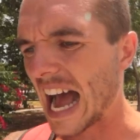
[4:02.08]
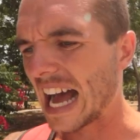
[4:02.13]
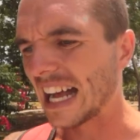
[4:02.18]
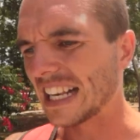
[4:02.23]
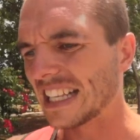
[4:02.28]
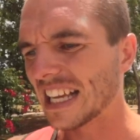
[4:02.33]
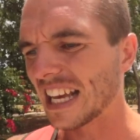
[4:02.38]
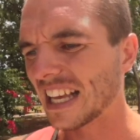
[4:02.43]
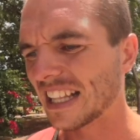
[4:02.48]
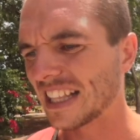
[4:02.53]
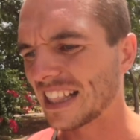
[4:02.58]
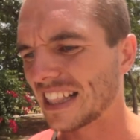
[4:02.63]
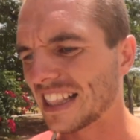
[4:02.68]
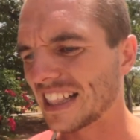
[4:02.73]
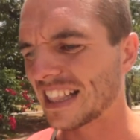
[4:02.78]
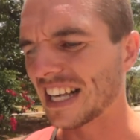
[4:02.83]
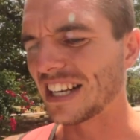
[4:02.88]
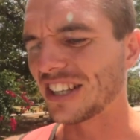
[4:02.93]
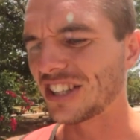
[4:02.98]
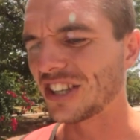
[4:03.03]
and
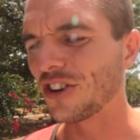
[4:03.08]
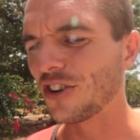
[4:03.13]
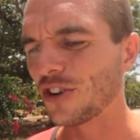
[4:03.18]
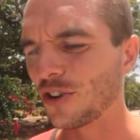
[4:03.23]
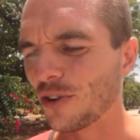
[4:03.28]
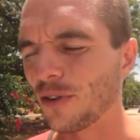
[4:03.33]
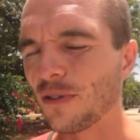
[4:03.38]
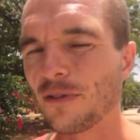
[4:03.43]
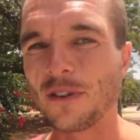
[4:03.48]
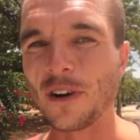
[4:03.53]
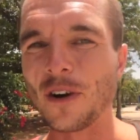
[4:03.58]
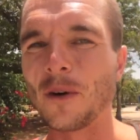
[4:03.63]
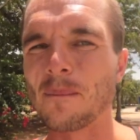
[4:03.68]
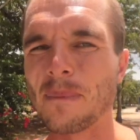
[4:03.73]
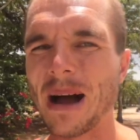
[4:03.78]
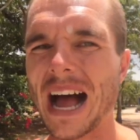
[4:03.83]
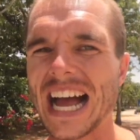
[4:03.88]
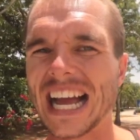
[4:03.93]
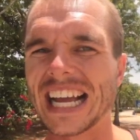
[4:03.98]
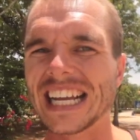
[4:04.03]
they do feel
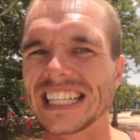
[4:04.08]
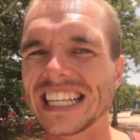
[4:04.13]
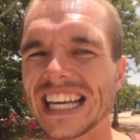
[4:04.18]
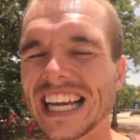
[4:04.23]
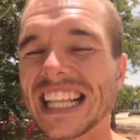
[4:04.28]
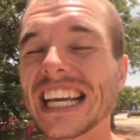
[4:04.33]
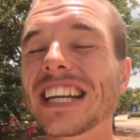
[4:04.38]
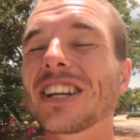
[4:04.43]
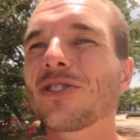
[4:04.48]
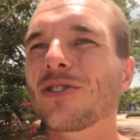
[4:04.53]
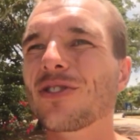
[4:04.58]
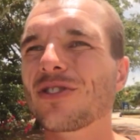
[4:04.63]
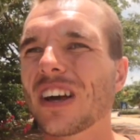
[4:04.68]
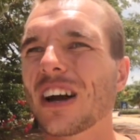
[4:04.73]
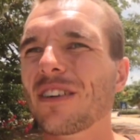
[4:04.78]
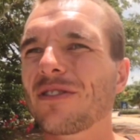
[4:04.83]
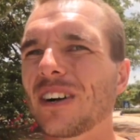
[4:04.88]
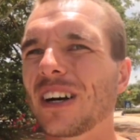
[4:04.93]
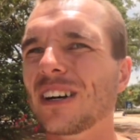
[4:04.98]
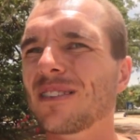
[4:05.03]
pain and they do
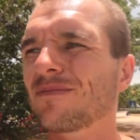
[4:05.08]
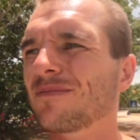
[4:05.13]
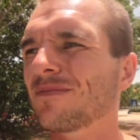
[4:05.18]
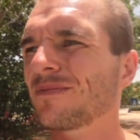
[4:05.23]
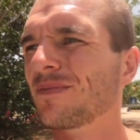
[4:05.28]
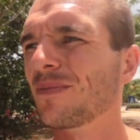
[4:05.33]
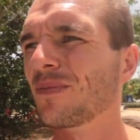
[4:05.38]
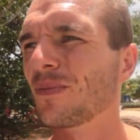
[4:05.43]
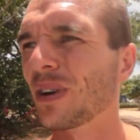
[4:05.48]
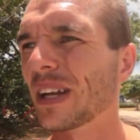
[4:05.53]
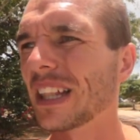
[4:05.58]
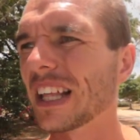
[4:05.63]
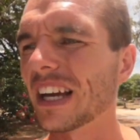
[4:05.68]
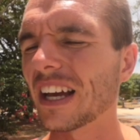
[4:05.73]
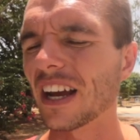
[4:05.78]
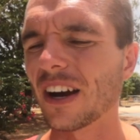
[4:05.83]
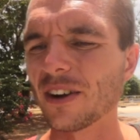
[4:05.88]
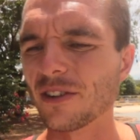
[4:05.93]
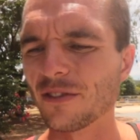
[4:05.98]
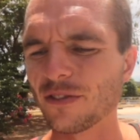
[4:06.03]
suffer when they're
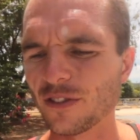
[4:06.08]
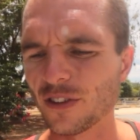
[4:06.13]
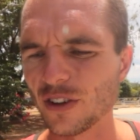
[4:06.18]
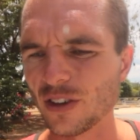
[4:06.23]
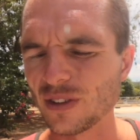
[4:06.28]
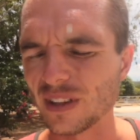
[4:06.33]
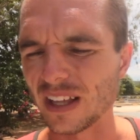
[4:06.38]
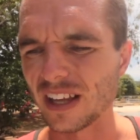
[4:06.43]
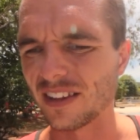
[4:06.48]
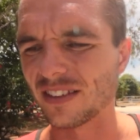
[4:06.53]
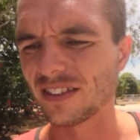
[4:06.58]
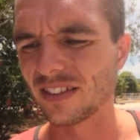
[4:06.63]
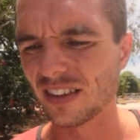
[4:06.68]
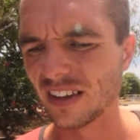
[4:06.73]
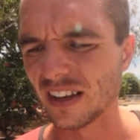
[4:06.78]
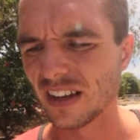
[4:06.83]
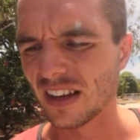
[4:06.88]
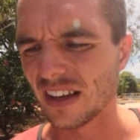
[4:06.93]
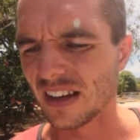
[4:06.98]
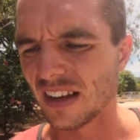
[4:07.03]
going through this.
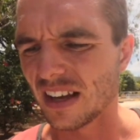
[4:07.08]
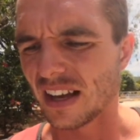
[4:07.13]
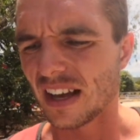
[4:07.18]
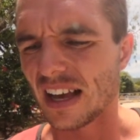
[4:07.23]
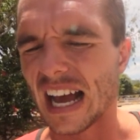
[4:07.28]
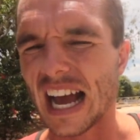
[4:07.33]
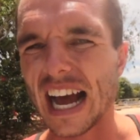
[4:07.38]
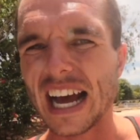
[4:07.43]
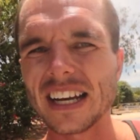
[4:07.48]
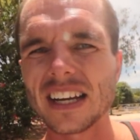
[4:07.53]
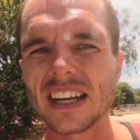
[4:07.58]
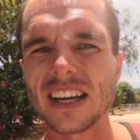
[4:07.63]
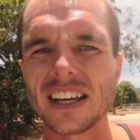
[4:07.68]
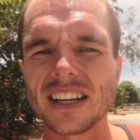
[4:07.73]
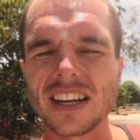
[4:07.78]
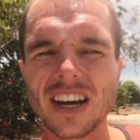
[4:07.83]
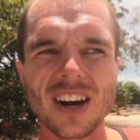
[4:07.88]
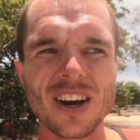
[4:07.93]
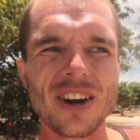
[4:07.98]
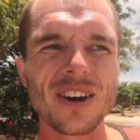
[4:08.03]
And I
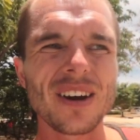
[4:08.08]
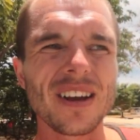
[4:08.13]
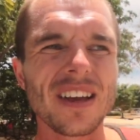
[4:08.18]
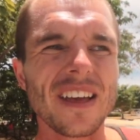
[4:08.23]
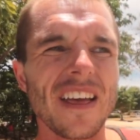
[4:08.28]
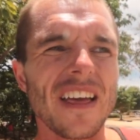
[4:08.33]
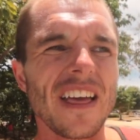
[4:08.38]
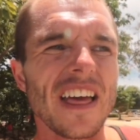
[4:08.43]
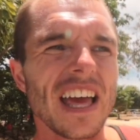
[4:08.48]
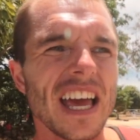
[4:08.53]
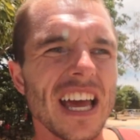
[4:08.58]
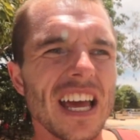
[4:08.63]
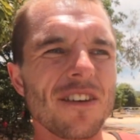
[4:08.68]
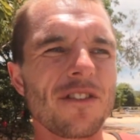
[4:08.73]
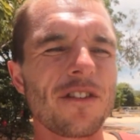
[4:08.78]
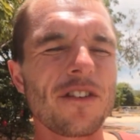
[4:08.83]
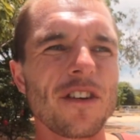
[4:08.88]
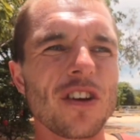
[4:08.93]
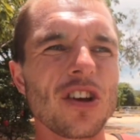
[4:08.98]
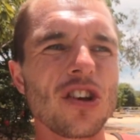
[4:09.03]
know
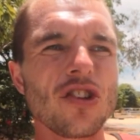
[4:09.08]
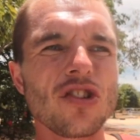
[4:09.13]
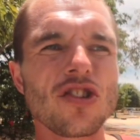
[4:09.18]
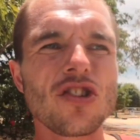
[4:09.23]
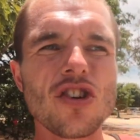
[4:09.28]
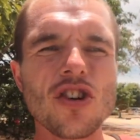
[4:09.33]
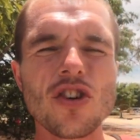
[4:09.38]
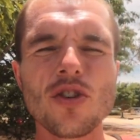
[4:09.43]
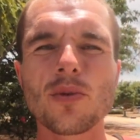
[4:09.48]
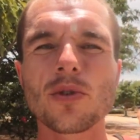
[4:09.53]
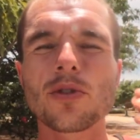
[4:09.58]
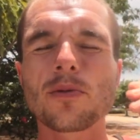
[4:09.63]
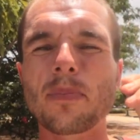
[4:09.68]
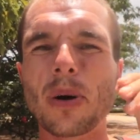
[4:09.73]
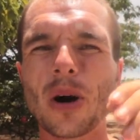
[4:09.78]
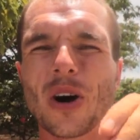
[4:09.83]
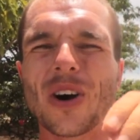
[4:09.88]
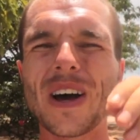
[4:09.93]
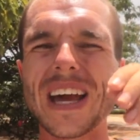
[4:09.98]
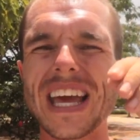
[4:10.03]
if you was
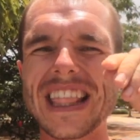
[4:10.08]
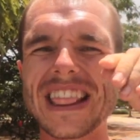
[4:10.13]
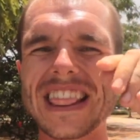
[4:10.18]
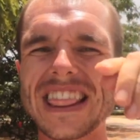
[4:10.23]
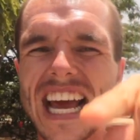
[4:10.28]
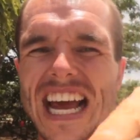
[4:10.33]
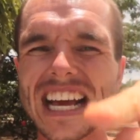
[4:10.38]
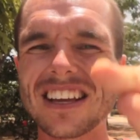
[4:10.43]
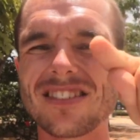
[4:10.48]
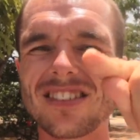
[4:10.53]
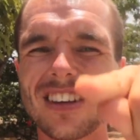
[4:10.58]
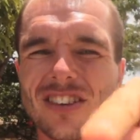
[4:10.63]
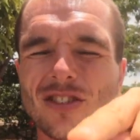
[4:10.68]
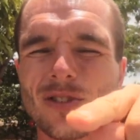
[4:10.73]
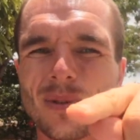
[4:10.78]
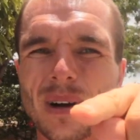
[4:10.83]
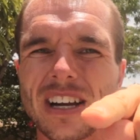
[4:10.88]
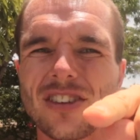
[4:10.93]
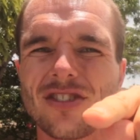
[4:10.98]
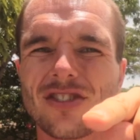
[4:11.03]
put in that
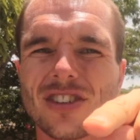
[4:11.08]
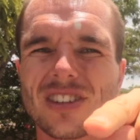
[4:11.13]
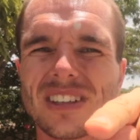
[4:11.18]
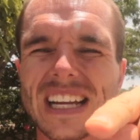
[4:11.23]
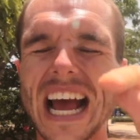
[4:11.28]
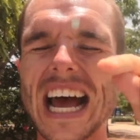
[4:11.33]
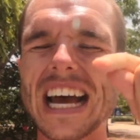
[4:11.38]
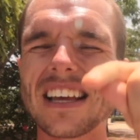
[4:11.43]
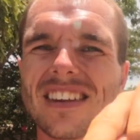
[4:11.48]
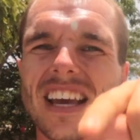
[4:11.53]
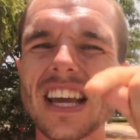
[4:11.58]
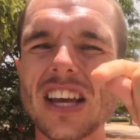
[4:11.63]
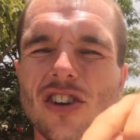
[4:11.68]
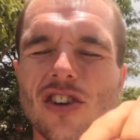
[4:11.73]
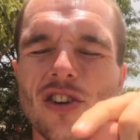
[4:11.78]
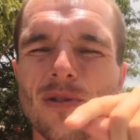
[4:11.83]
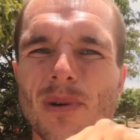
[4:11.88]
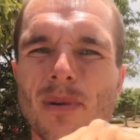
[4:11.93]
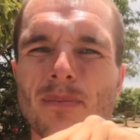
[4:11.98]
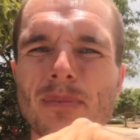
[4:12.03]
situation as a
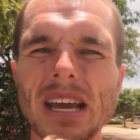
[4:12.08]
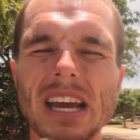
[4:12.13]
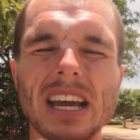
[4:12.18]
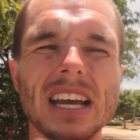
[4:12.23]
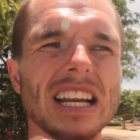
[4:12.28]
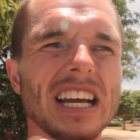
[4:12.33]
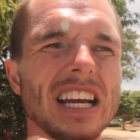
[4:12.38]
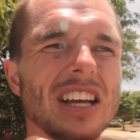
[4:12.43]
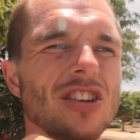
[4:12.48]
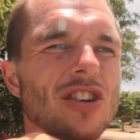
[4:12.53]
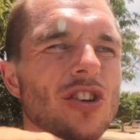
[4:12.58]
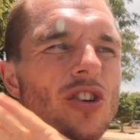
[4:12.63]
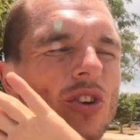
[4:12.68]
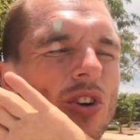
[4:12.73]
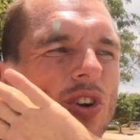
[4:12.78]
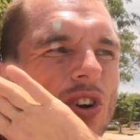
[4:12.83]
human being and you